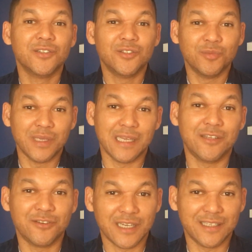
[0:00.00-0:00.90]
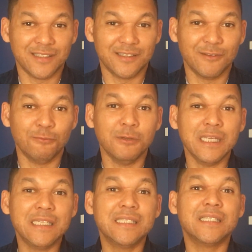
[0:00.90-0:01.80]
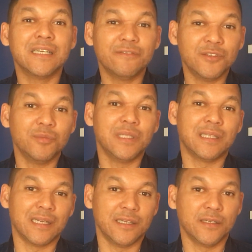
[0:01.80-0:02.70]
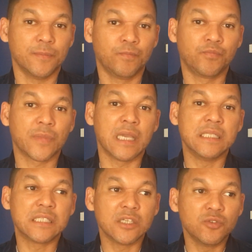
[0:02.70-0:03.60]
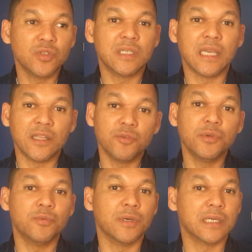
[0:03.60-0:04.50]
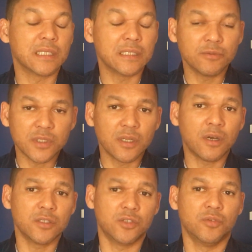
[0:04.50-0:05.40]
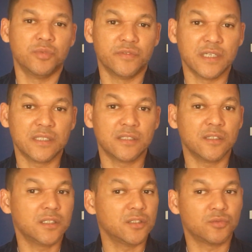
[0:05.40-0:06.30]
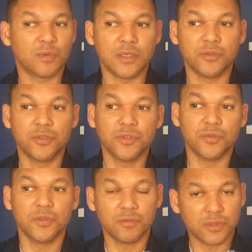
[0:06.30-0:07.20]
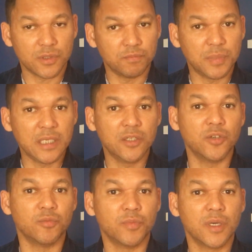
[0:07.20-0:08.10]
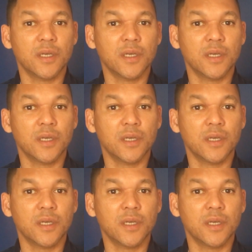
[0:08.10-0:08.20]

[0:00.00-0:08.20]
to be educated, we deserve to be trained. And so together we worked, and it was a large group of us, not just one or two, it was a big group.